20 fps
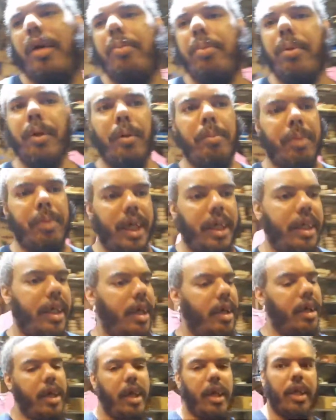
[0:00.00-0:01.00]
out how to pull a
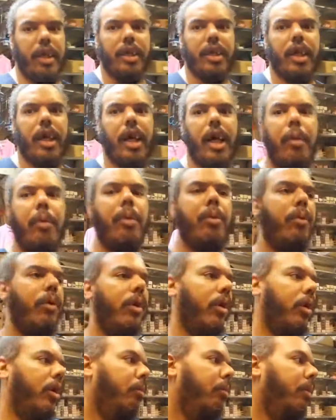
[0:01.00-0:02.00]
bike down out of the sky
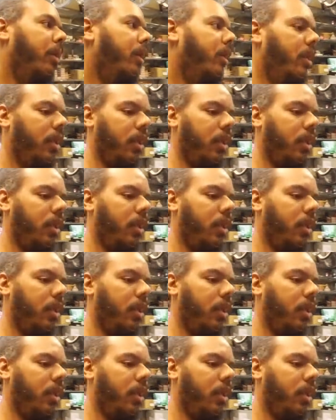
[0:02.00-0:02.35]
with one arm.